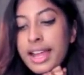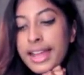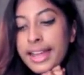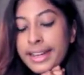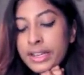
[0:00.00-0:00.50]

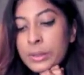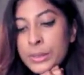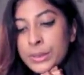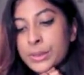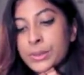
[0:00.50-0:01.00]
I
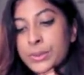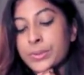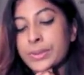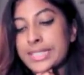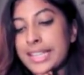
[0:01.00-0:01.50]
also
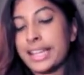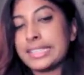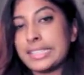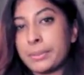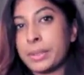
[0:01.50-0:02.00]
really like
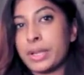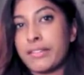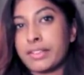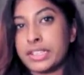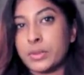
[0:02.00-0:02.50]
simple
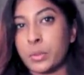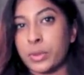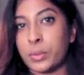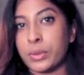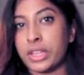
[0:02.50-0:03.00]
covers with
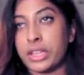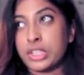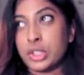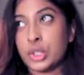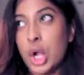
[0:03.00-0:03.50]
really
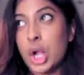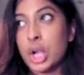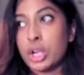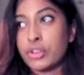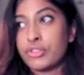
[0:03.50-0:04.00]

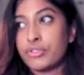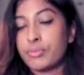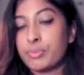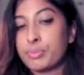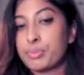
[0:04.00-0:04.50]
strong
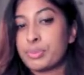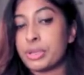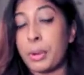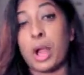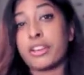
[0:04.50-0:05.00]

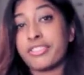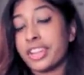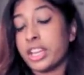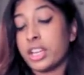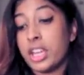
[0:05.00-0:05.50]

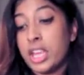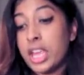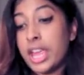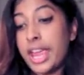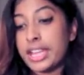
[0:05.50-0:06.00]
typography
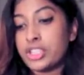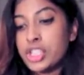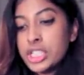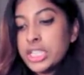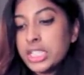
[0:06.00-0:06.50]
and
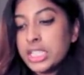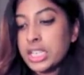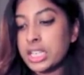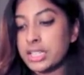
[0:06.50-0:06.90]
just